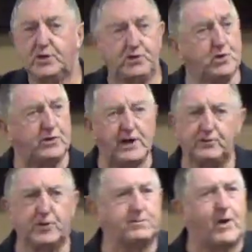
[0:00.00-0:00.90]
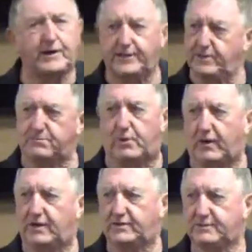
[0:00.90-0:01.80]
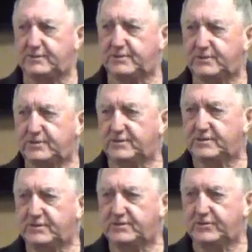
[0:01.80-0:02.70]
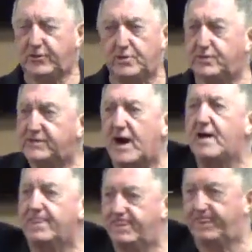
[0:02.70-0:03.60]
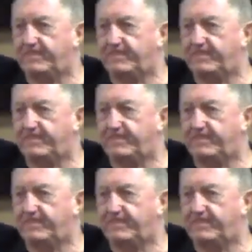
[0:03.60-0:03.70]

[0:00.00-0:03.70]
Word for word: You couldn't go to market no more. You were done.